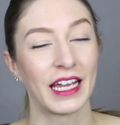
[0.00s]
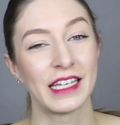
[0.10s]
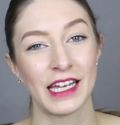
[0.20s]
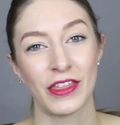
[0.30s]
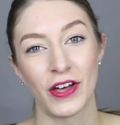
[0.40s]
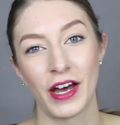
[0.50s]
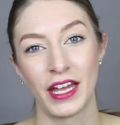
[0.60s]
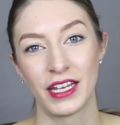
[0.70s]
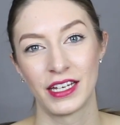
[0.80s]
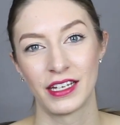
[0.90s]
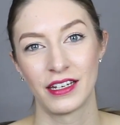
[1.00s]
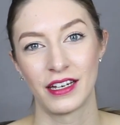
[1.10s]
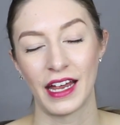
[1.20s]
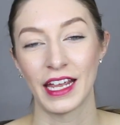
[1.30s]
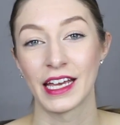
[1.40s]
I guess I
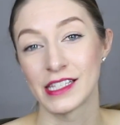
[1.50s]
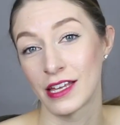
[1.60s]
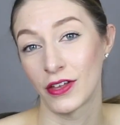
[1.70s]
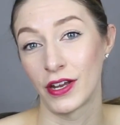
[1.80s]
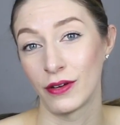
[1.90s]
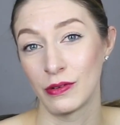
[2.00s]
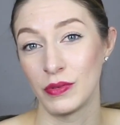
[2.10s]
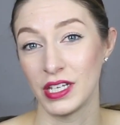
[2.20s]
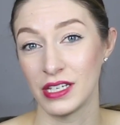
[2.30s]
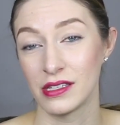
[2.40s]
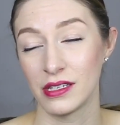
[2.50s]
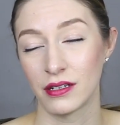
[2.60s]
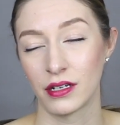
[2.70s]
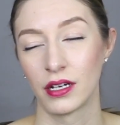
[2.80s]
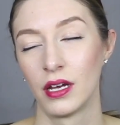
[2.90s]
thought it would be
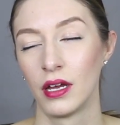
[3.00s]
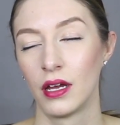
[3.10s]
easier